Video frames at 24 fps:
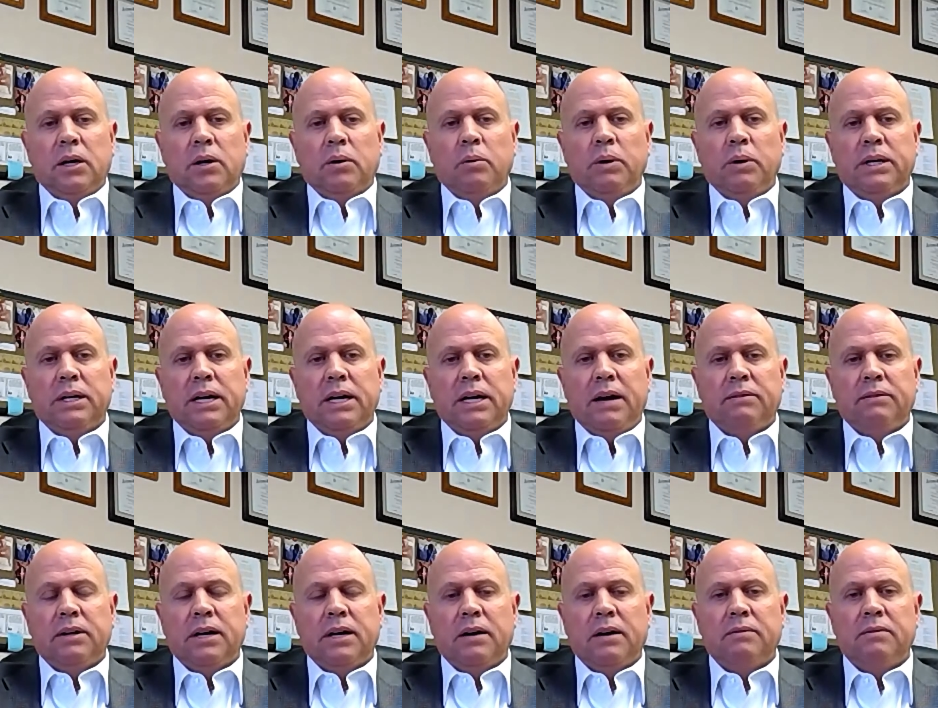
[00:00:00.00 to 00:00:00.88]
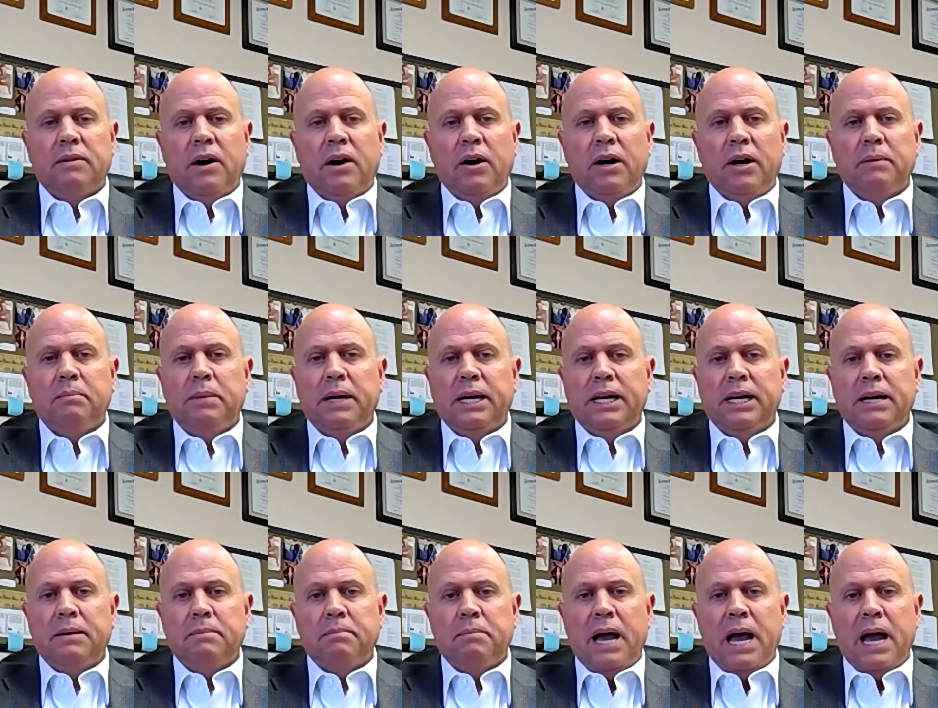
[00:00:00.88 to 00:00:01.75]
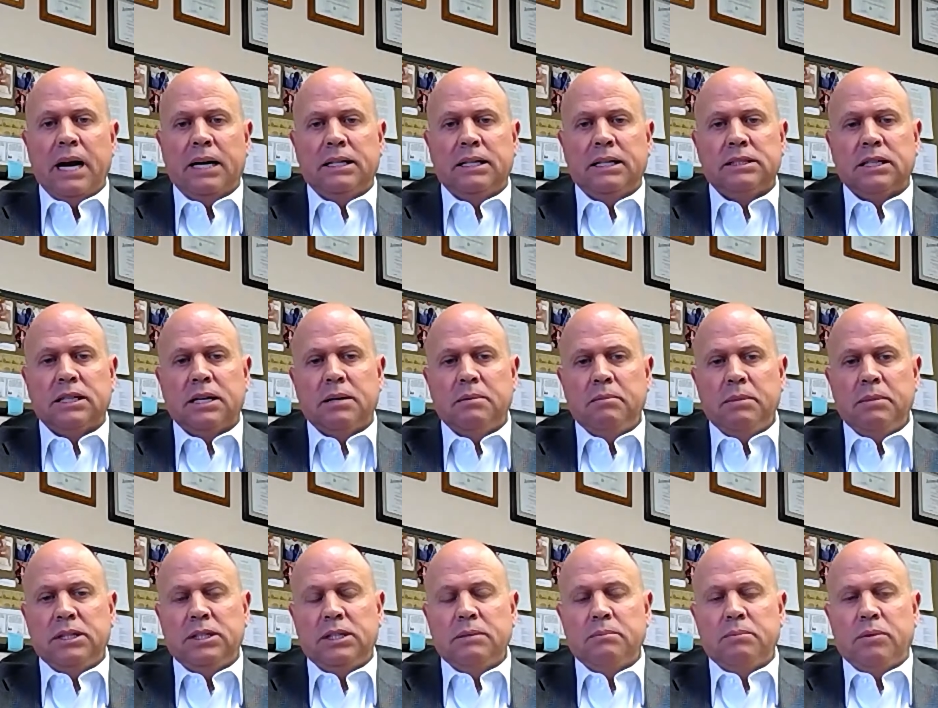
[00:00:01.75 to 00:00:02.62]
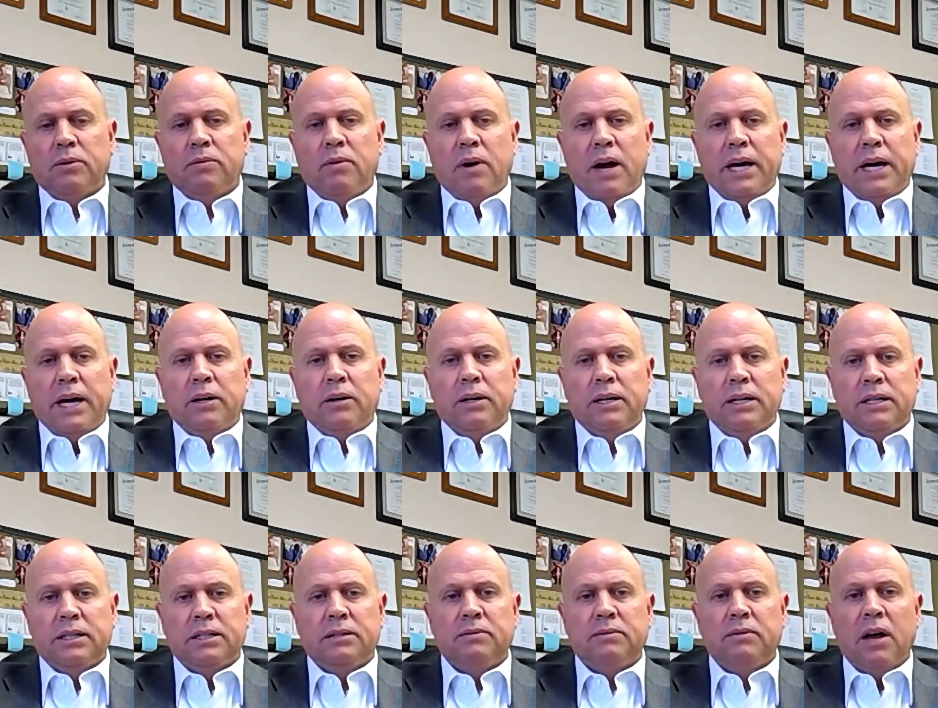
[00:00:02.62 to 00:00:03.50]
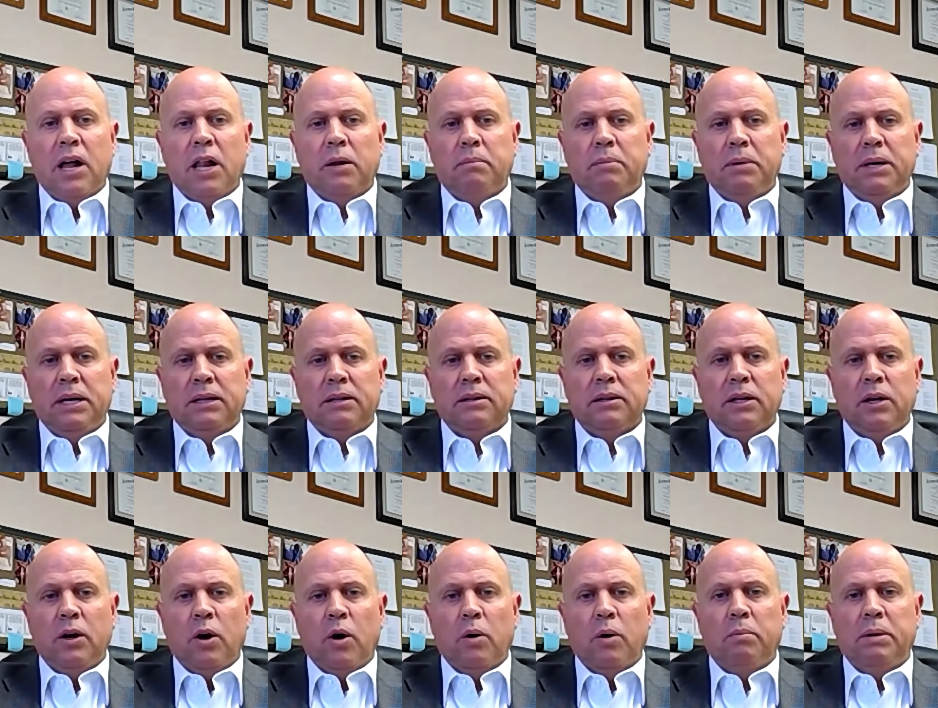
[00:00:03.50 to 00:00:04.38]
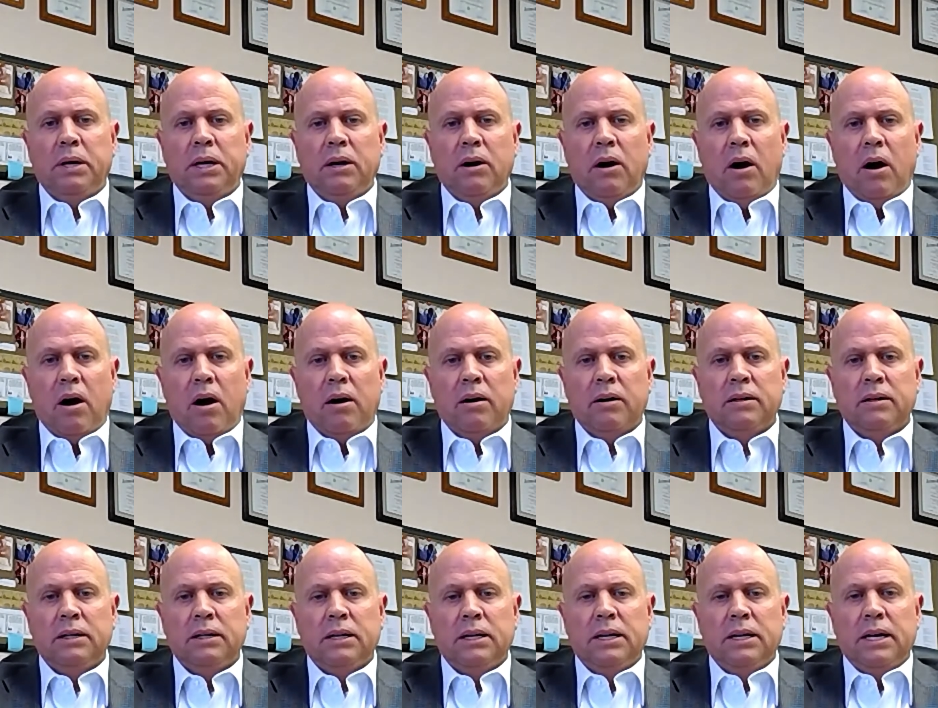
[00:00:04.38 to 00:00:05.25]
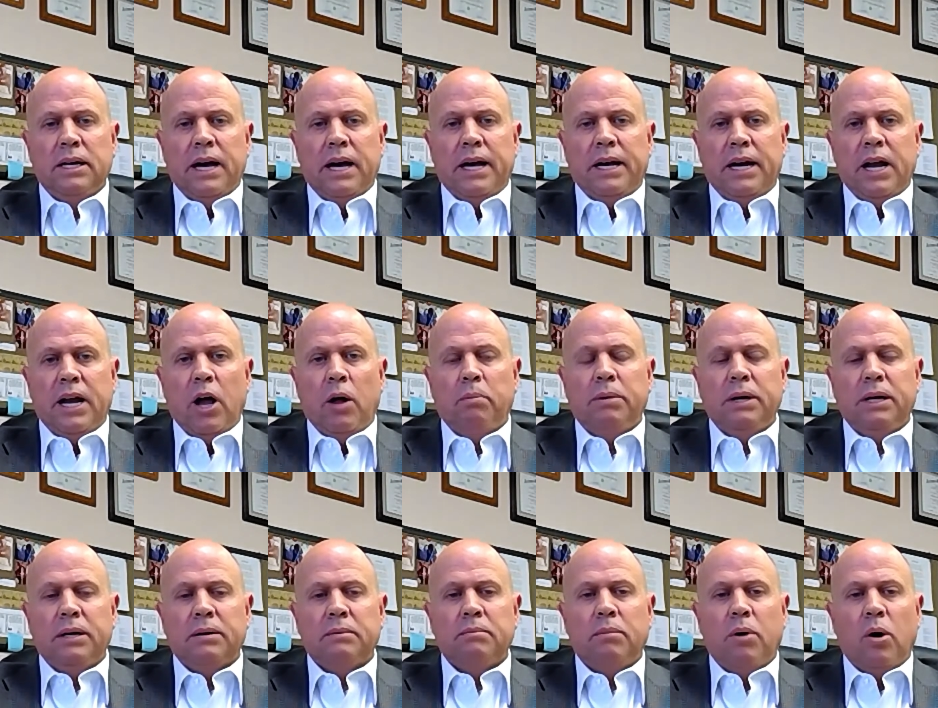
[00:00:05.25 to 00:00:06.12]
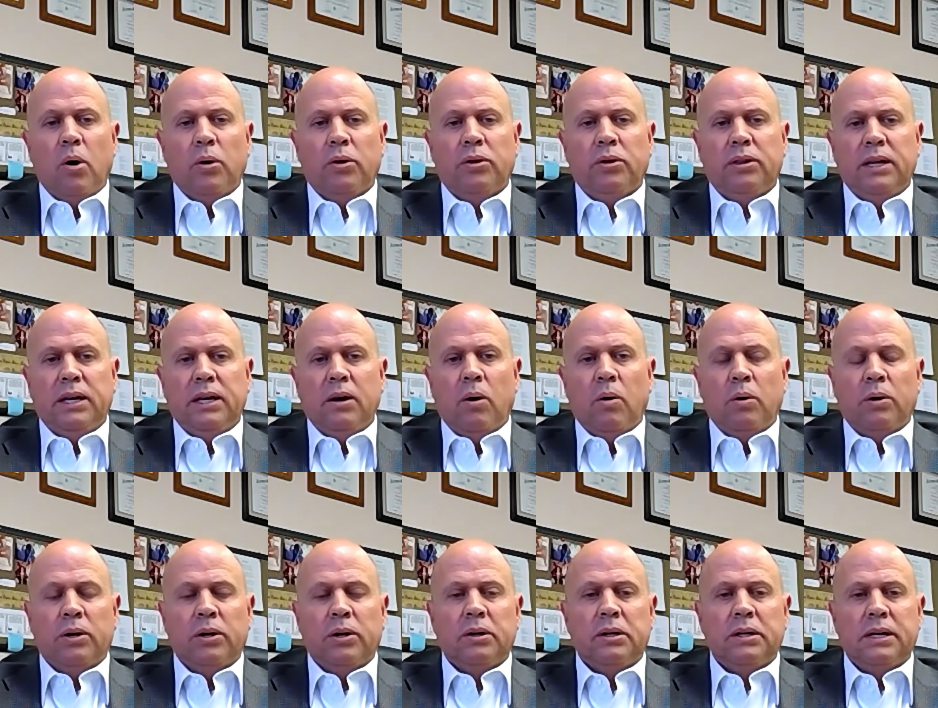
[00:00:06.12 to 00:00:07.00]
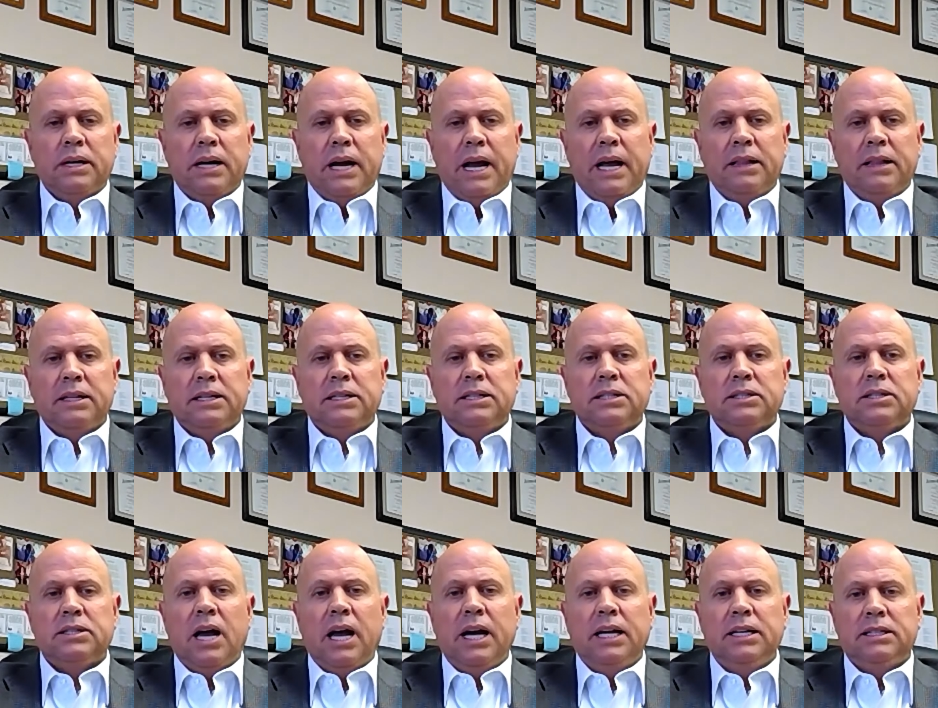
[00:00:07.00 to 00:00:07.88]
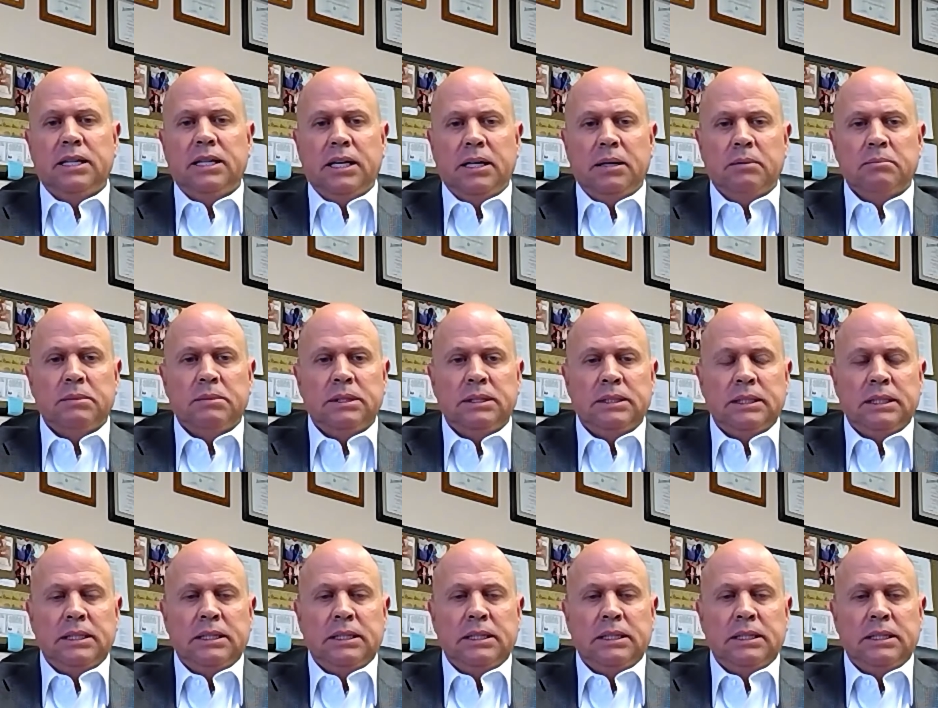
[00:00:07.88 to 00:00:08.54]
We can have a very big impact as a commissioning provider in developing the OPR and helping both the owner and the design team